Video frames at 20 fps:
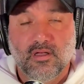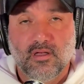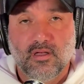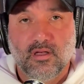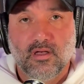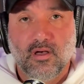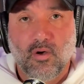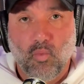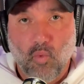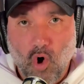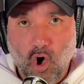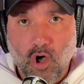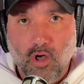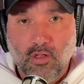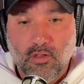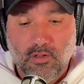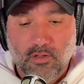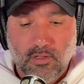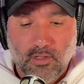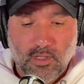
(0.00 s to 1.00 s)
a wall.
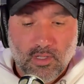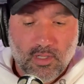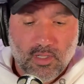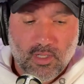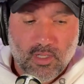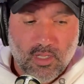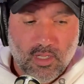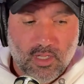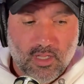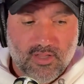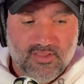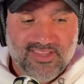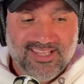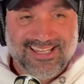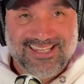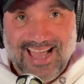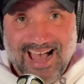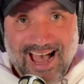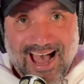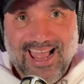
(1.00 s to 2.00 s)
The
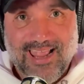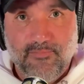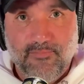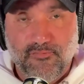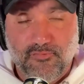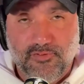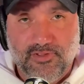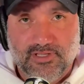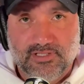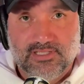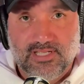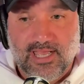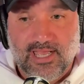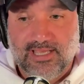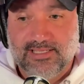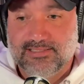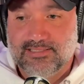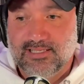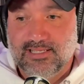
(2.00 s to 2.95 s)
time for this test